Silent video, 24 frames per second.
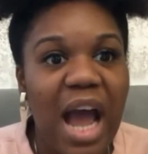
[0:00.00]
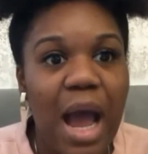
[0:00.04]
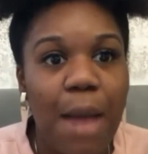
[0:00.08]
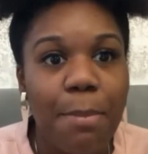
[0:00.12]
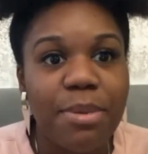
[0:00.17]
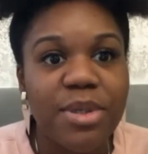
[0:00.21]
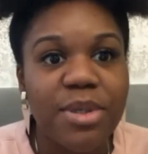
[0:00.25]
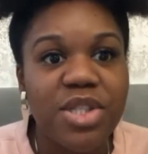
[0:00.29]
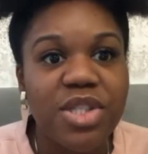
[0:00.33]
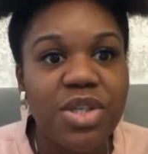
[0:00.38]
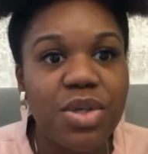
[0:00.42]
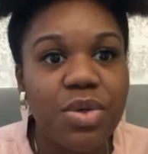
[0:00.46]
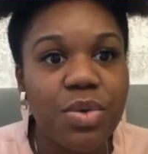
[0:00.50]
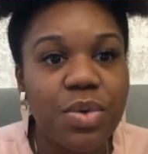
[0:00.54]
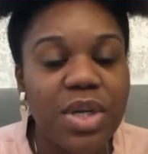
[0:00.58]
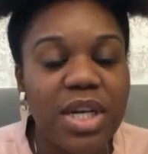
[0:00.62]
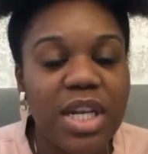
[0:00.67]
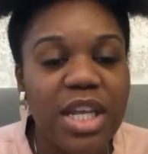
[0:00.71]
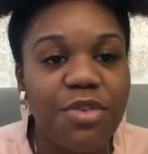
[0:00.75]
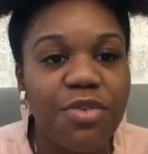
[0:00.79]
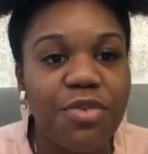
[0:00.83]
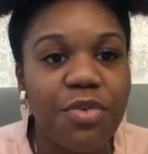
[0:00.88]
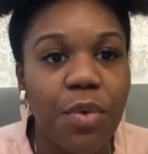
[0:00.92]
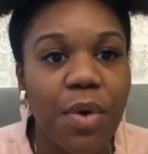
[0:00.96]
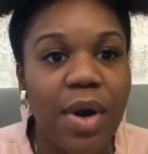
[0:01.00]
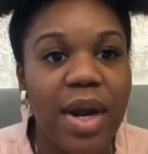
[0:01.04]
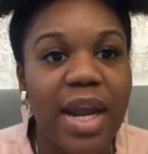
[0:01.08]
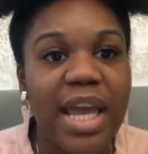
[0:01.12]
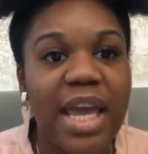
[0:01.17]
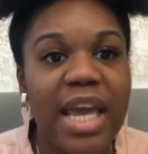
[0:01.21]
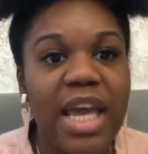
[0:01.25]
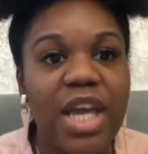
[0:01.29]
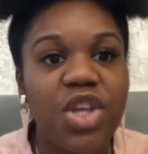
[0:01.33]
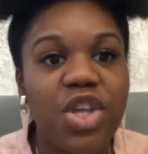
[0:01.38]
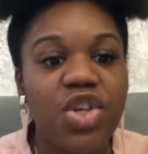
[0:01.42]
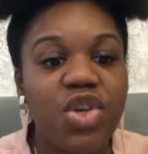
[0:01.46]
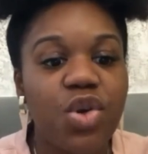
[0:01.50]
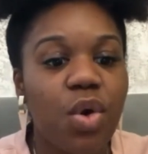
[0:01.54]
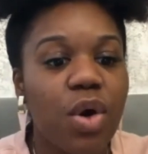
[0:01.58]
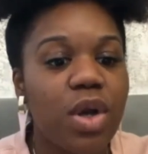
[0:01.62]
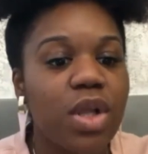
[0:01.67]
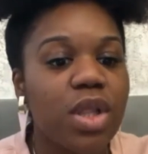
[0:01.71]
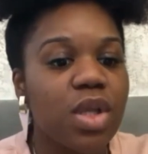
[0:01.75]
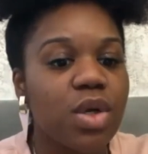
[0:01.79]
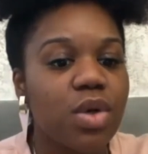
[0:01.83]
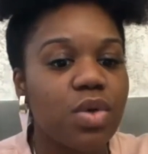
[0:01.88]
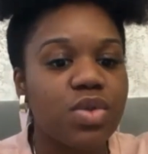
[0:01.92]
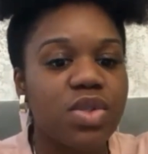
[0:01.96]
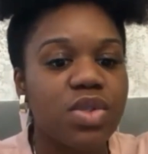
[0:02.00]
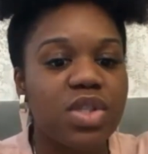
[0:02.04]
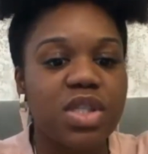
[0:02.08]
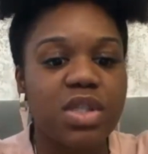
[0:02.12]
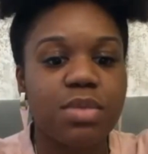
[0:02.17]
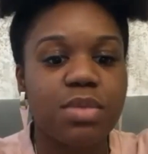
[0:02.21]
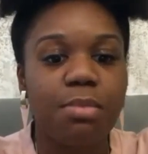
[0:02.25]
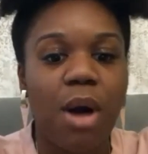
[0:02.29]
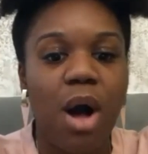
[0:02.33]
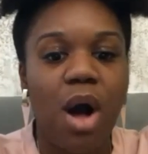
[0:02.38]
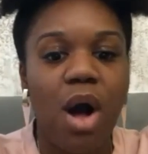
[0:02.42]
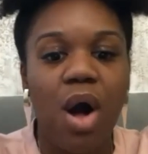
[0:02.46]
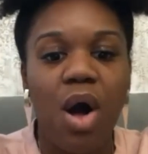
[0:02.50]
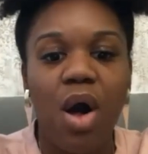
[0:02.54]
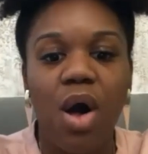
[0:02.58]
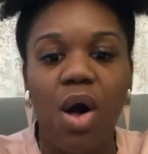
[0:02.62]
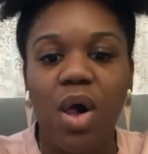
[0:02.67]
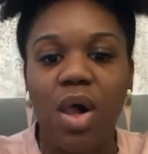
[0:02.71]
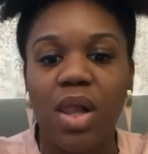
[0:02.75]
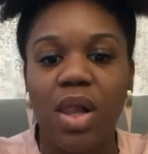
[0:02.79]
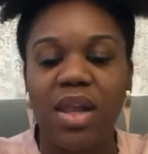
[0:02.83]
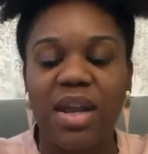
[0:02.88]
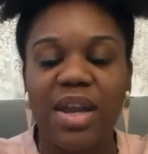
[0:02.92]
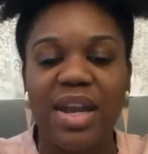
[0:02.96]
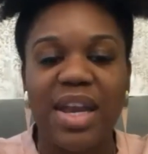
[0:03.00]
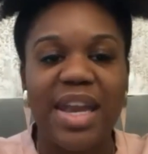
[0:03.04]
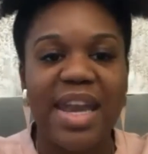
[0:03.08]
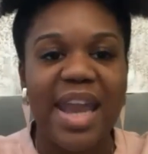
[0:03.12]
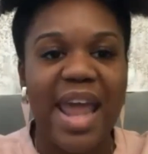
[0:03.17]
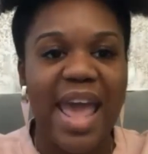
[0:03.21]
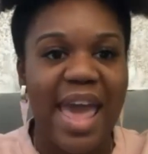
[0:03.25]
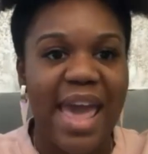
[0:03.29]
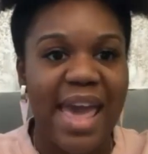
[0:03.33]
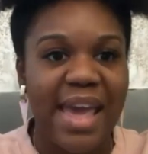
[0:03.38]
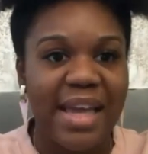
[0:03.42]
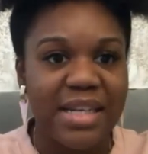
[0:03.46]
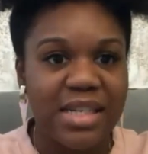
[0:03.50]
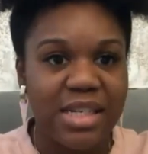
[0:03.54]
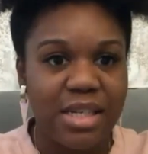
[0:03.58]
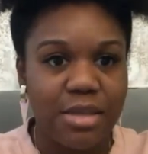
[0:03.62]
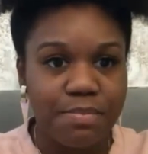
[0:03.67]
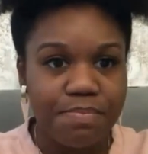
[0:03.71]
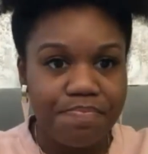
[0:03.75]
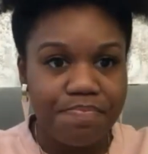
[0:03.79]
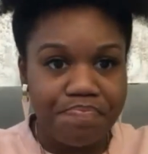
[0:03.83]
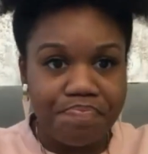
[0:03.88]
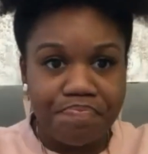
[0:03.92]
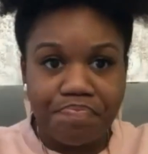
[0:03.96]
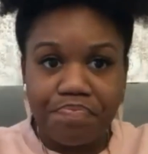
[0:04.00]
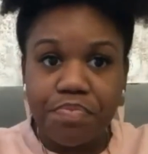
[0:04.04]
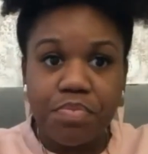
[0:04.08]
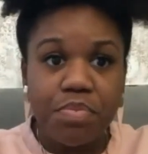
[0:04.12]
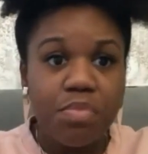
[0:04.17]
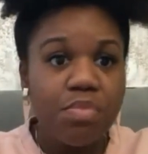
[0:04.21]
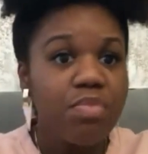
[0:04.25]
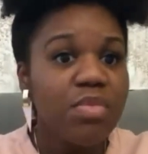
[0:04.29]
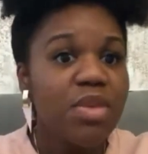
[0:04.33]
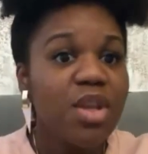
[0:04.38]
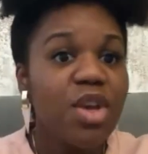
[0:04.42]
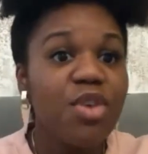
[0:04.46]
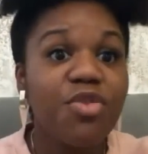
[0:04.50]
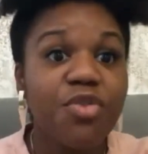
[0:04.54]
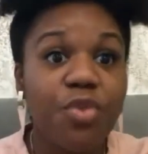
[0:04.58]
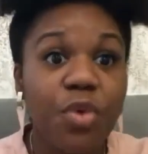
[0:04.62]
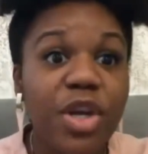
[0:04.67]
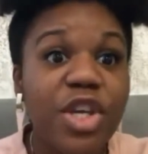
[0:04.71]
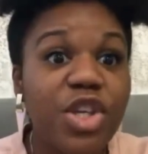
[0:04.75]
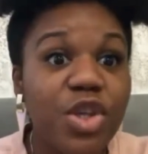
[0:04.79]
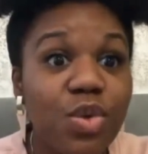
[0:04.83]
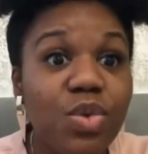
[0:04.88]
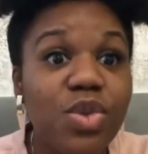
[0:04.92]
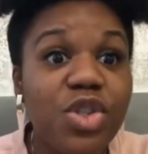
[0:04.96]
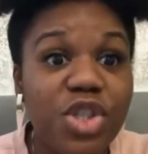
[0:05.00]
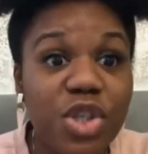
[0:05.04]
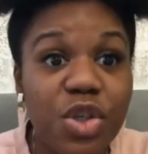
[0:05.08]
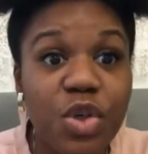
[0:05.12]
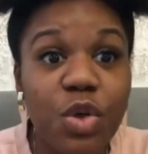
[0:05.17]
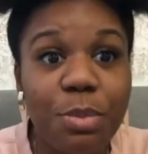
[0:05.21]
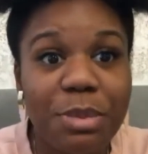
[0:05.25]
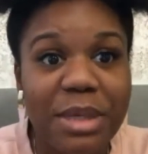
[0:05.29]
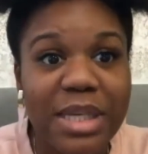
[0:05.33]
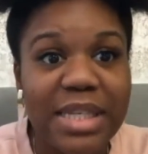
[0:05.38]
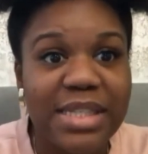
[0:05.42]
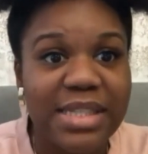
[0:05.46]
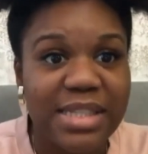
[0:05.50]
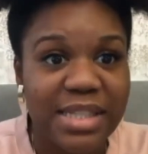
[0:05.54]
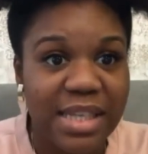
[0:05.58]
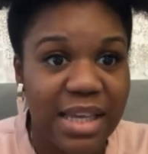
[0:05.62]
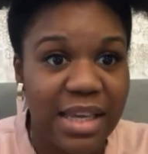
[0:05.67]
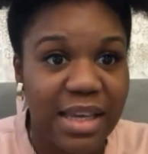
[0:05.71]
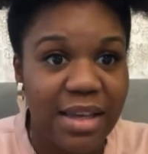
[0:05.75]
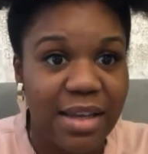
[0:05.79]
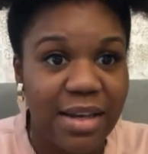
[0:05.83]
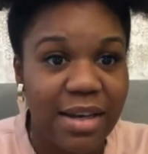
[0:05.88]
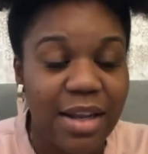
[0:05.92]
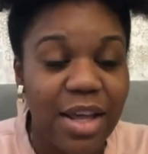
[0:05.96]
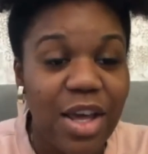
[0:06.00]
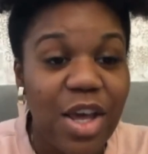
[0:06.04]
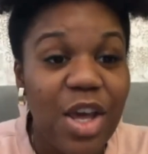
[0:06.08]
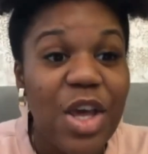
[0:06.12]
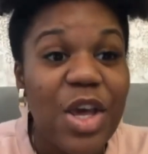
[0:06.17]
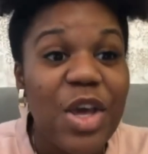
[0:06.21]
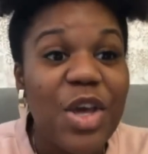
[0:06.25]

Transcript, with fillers: opportunity for in your little small net for you to be seen.